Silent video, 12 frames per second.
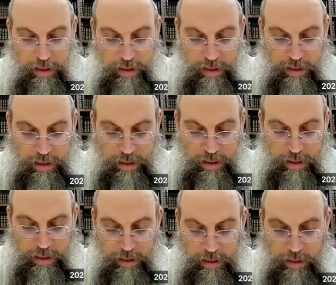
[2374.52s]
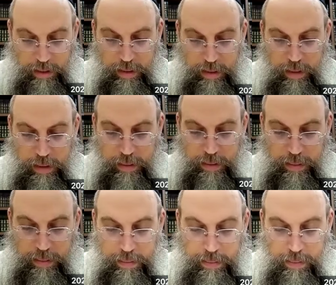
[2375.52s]
we used that before.
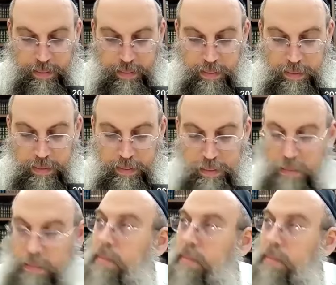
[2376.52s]
That's kind of